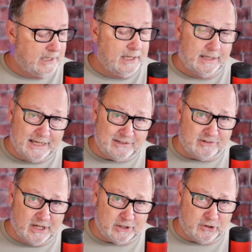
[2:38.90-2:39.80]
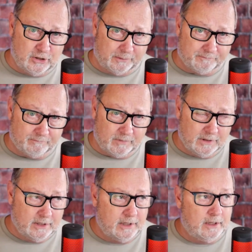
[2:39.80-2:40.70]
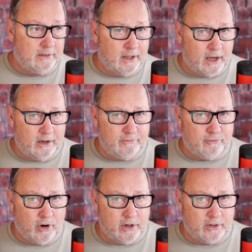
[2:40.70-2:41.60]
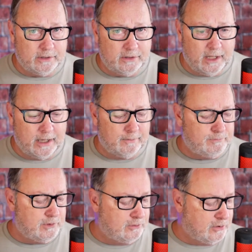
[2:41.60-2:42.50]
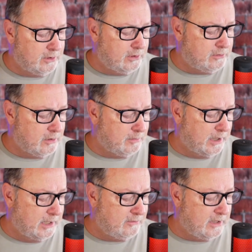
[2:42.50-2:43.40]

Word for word: That's not good. Not enough water in the dam to turn the turbines,